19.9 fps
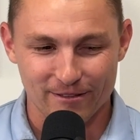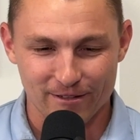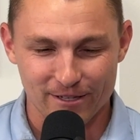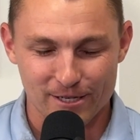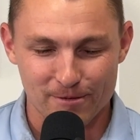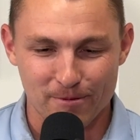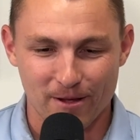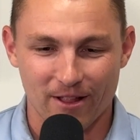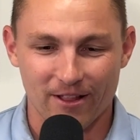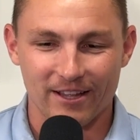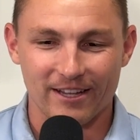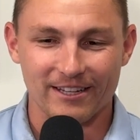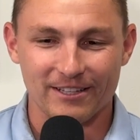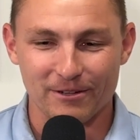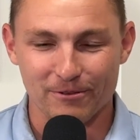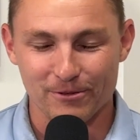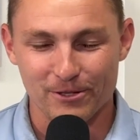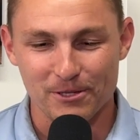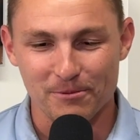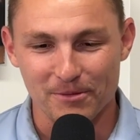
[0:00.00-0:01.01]
The spelling. There
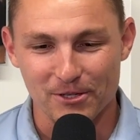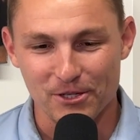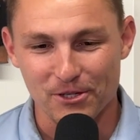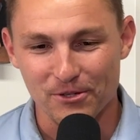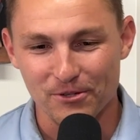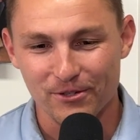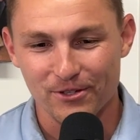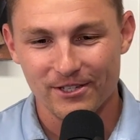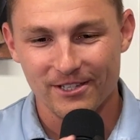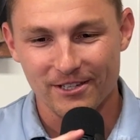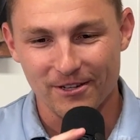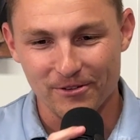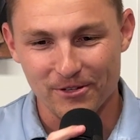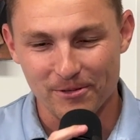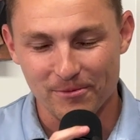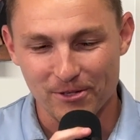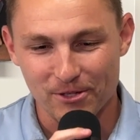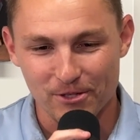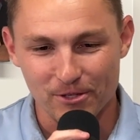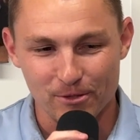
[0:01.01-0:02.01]
were some issues.
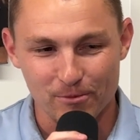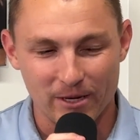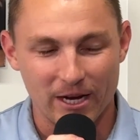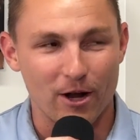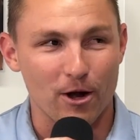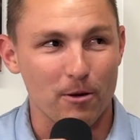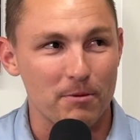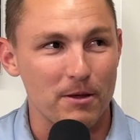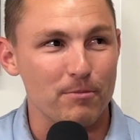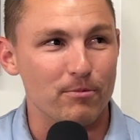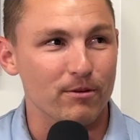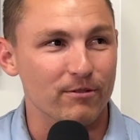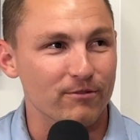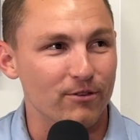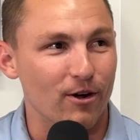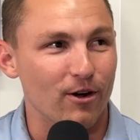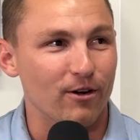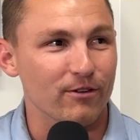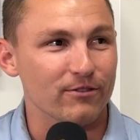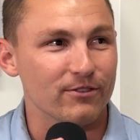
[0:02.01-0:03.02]
We got our people
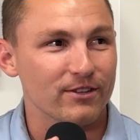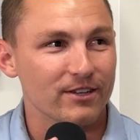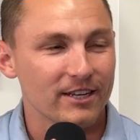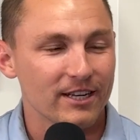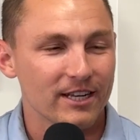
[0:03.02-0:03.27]
involved.